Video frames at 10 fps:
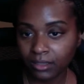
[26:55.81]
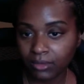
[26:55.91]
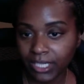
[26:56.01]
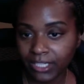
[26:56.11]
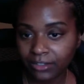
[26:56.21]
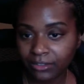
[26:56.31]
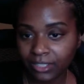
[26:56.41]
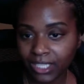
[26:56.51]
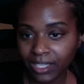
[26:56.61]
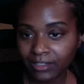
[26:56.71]
What can you do to
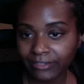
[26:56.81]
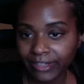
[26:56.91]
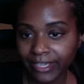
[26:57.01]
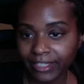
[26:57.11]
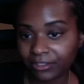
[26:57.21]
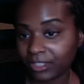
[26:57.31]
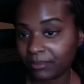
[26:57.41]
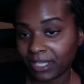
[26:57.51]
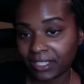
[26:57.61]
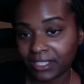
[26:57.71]
get out of your head? You can
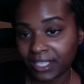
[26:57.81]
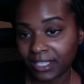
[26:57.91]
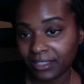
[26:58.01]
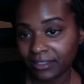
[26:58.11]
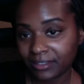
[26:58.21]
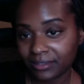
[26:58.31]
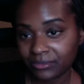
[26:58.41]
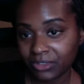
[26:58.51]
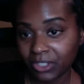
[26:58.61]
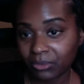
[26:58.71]
meditate,
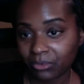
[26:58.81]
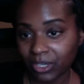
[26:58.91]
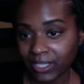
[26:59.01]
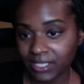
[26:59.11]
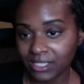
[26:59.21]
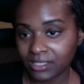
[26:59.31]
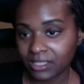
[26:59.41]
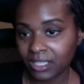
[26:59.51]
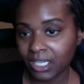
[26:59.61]
you can rest,